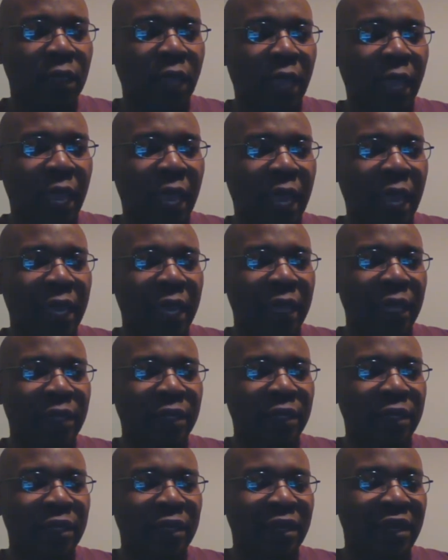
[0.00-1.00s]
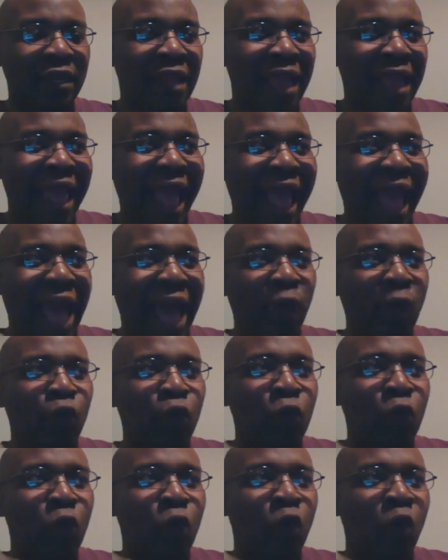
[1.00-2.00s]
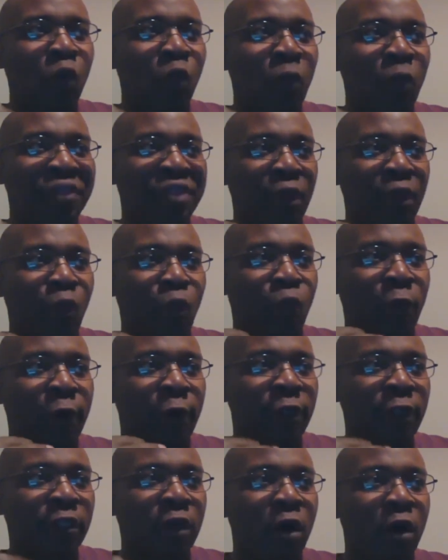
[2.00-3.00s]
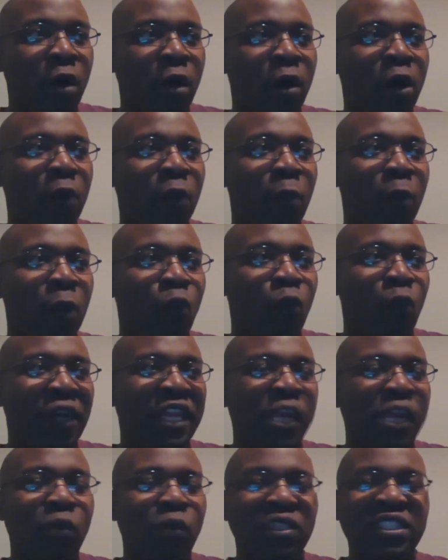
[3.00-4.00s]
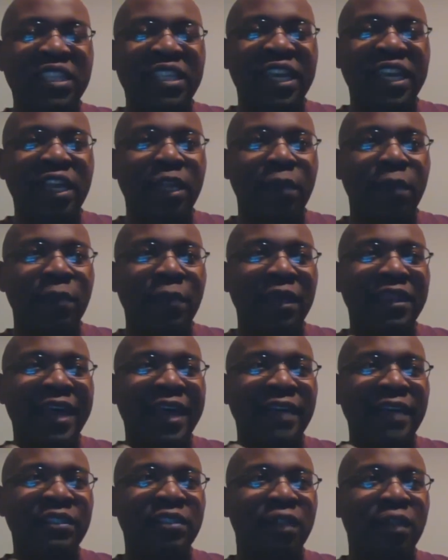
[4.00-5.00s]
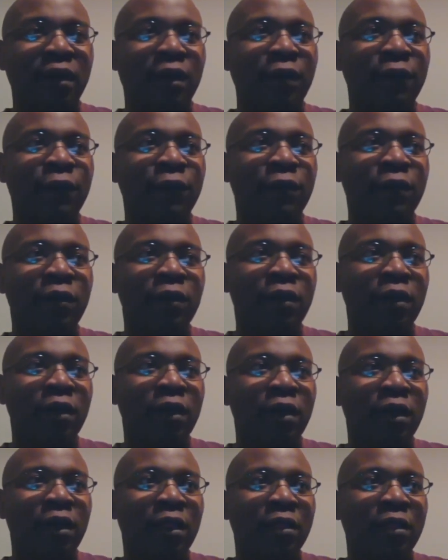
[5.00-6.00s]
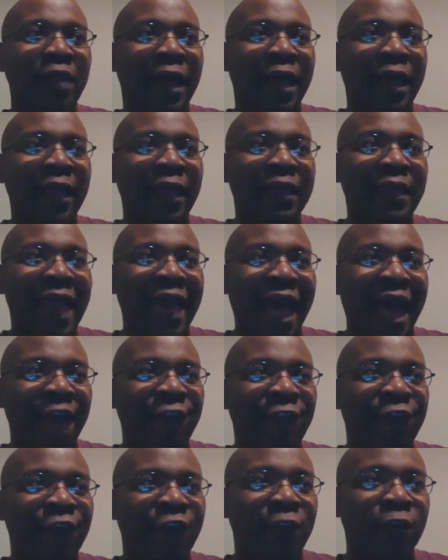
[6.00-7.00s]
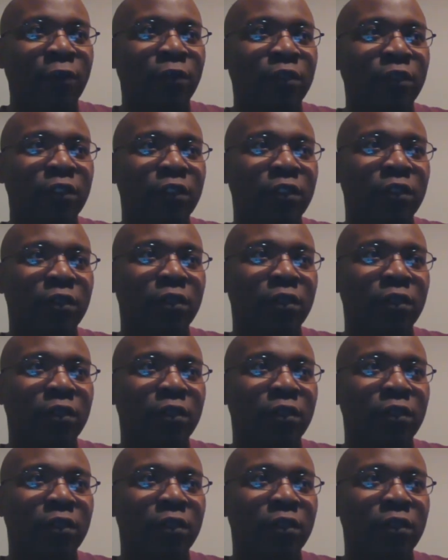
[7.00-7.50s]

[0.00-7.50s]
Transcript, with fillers: And I don't know what the word is called, but when he was telling me that stuff, like I felt